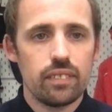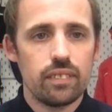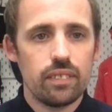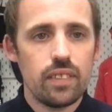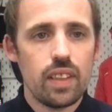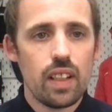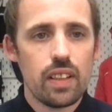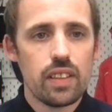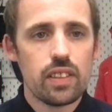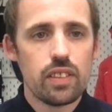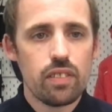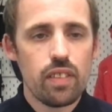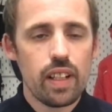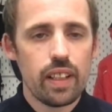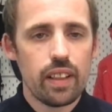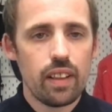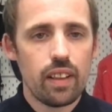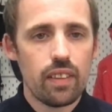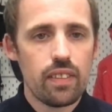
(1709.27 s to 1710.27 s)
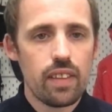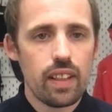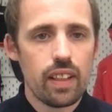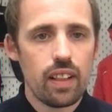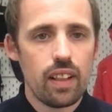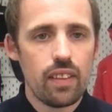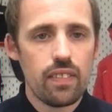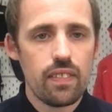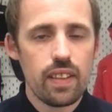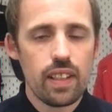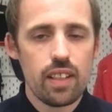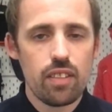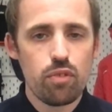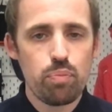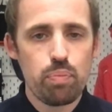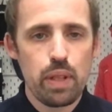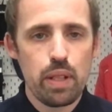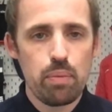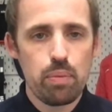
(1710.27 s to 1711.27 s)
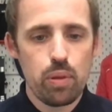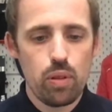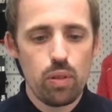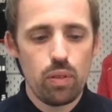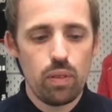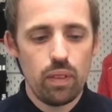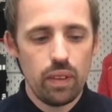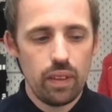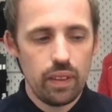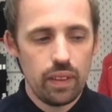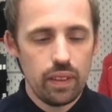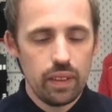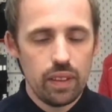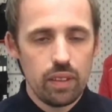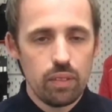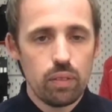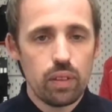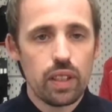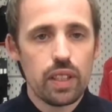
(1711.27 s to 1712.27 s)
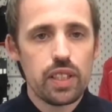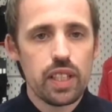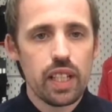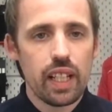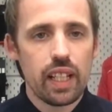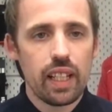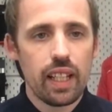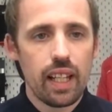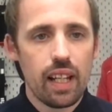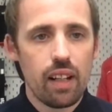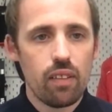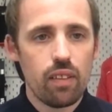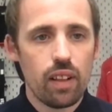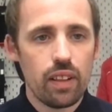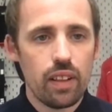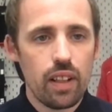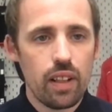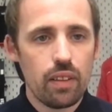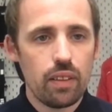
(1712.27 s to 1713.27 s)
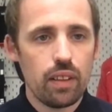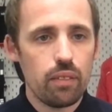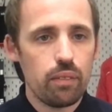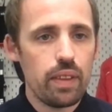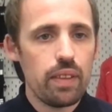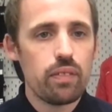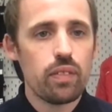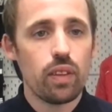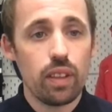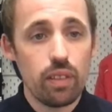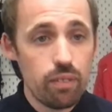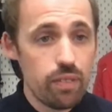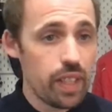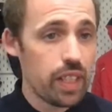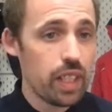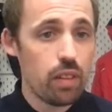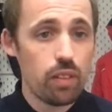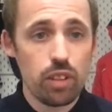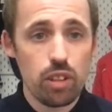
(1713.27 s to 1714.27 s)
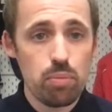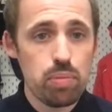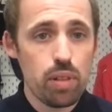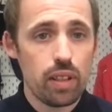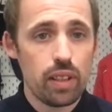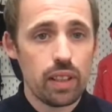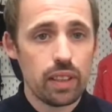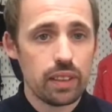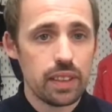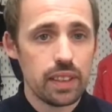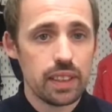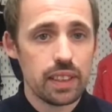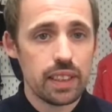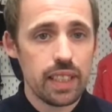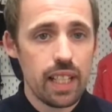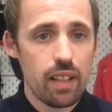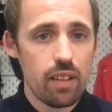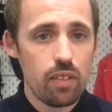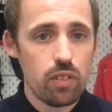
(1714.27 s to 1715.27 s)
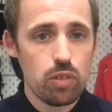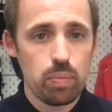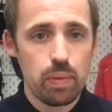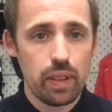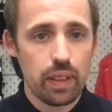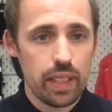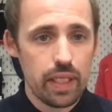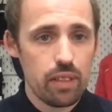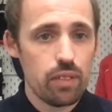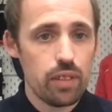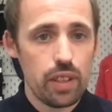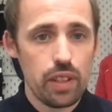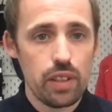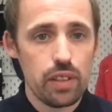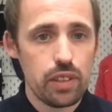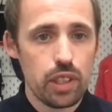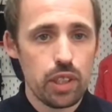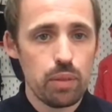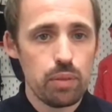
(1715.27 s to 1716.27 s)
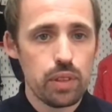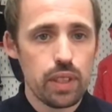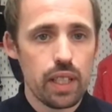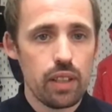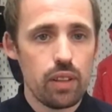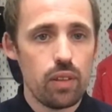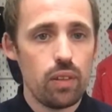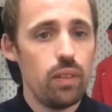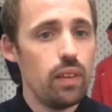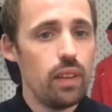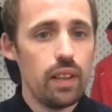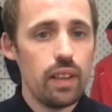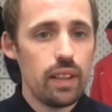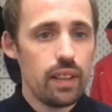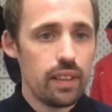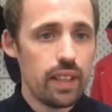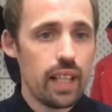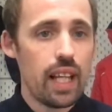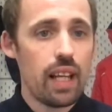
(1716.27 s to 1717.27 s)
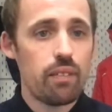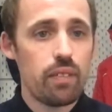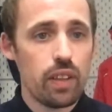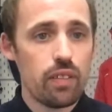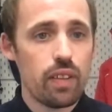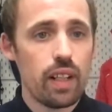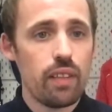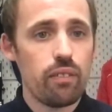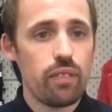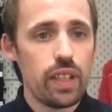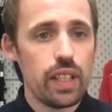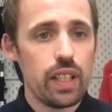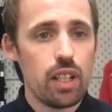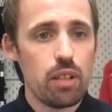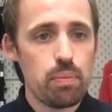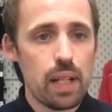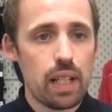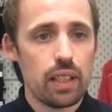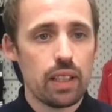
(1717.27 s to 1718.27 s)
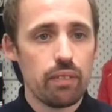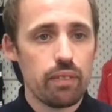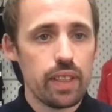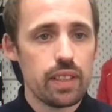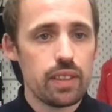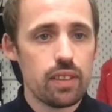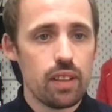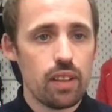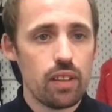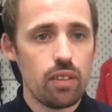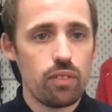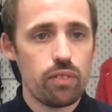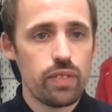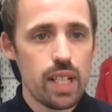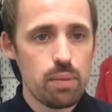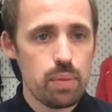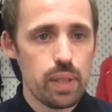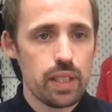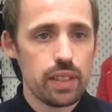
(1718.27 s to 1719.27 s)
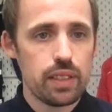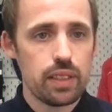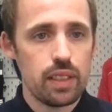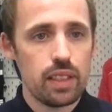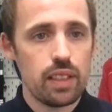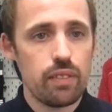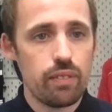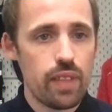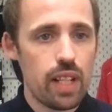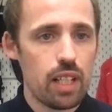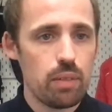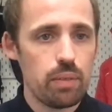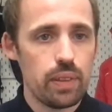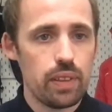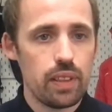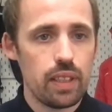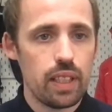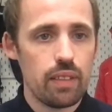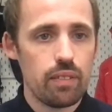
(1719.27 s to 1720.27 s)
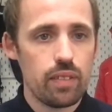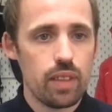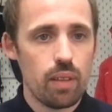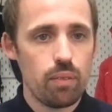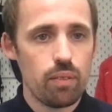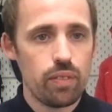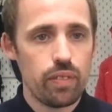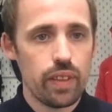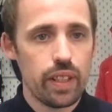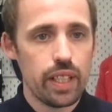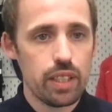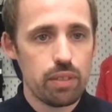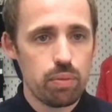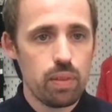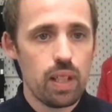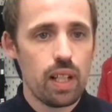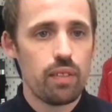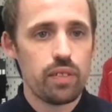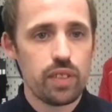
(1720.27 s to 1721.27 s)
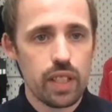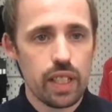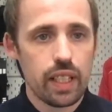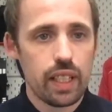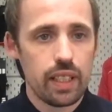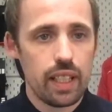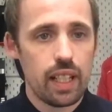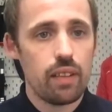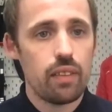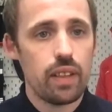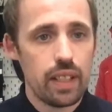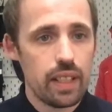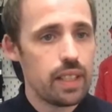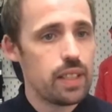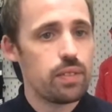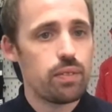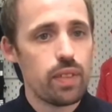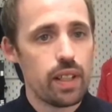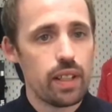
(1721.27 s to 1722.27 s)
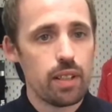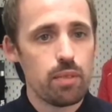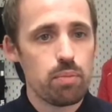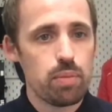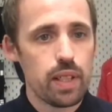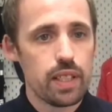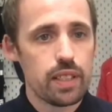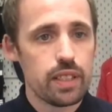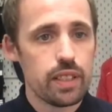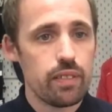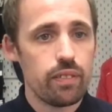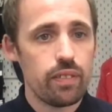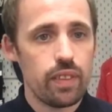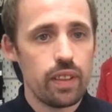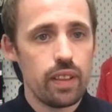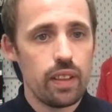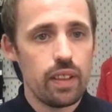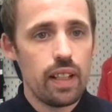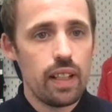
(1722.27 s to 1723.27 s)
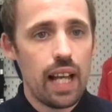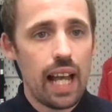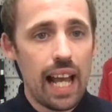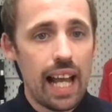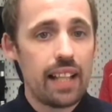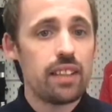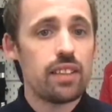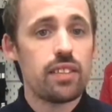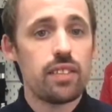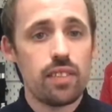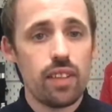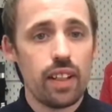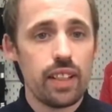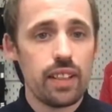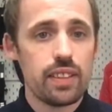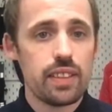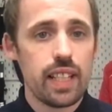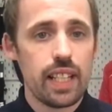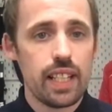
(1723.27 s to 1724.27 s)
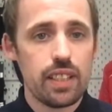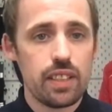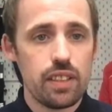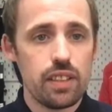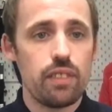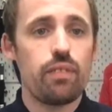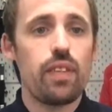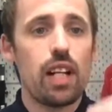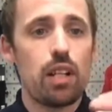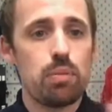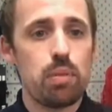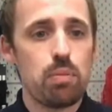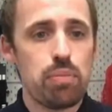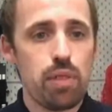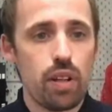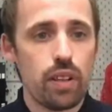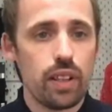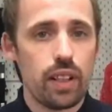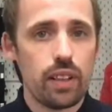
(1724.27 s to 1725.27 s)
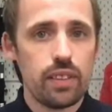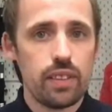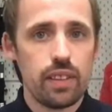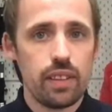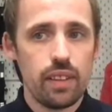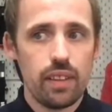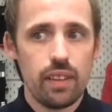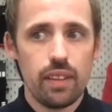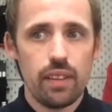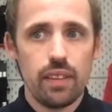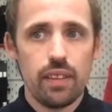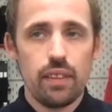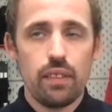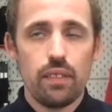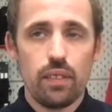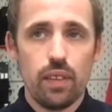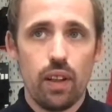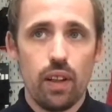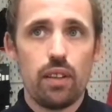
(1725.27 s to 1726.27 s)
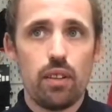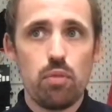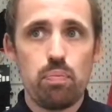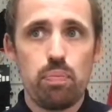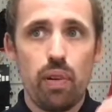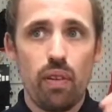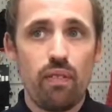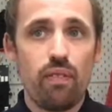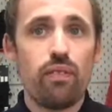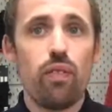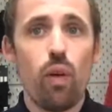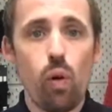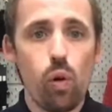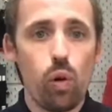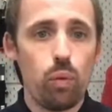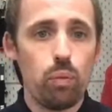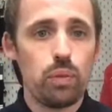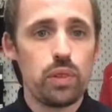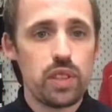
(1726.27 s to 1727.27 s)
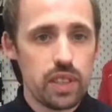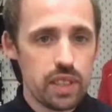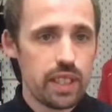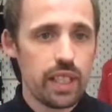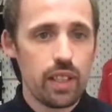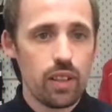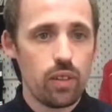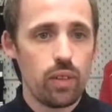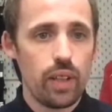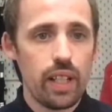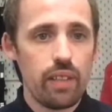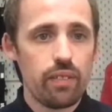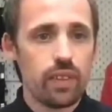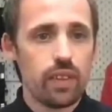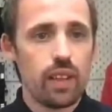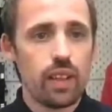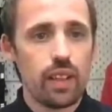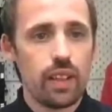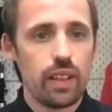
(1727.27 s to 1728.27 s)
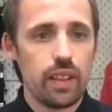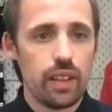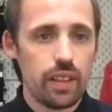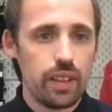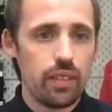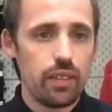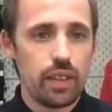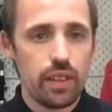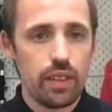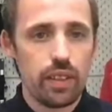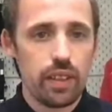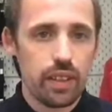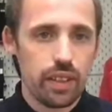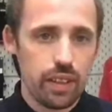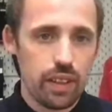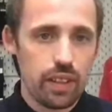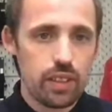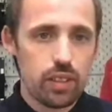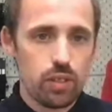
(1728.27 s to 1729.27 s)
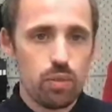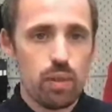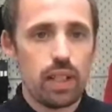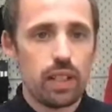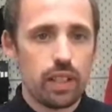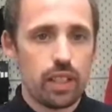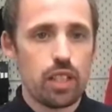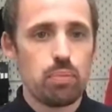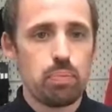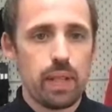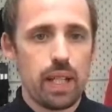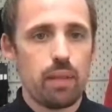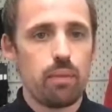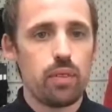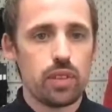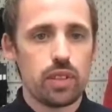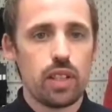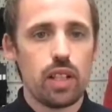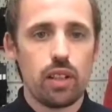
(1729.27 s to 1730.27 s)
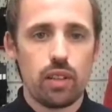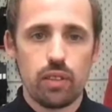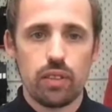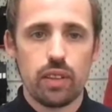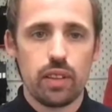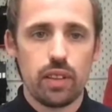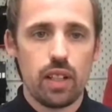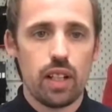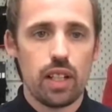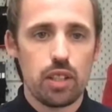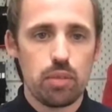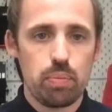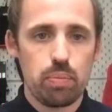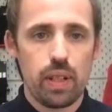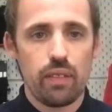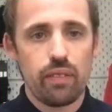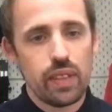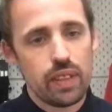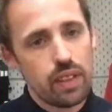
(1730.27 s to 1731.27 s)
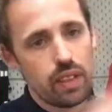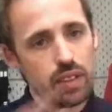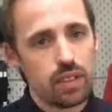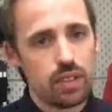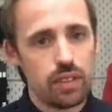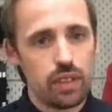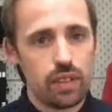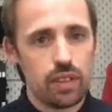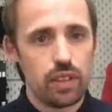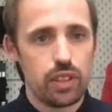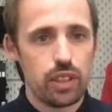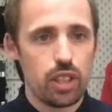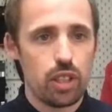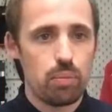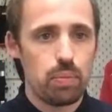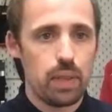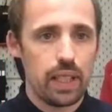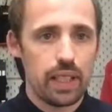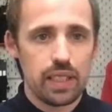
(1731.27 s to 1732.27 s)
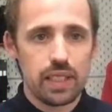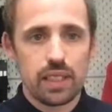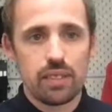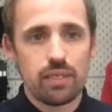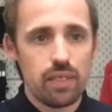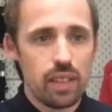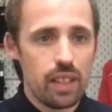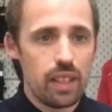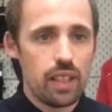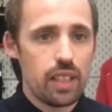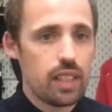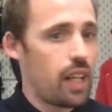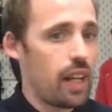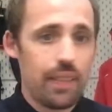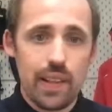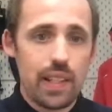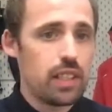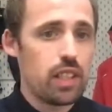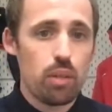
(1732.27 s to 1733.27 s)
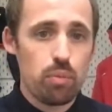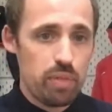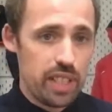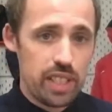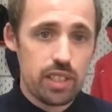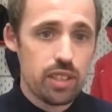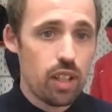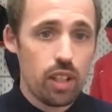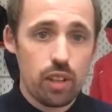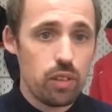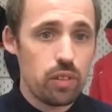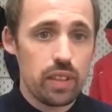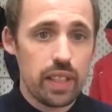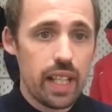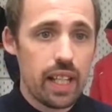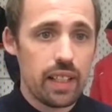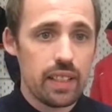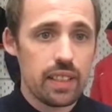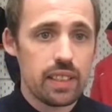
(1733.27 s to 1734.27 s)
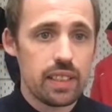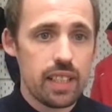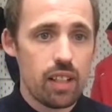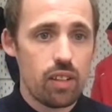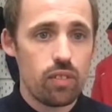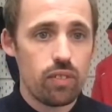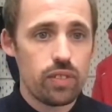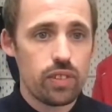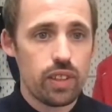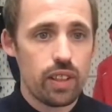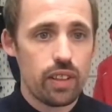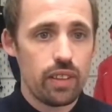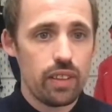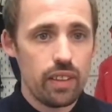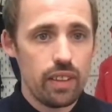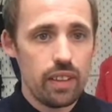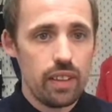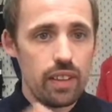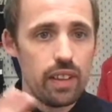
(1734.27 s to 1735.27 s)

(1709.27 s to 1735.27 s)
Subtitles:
No, it's great. I think if people want to check it out, I know that we've got the video on the product itself, but Gill YouTube channel, they have a great video about the recycled fabrics and the development that they've done for it. It's worth checking out. It is very impressive. Yeah. And like you say, to develop a product that performs still, even though it's all well and good being recycled and nice, but if it doesn't do the job, then it's going to end up recycled again itself. So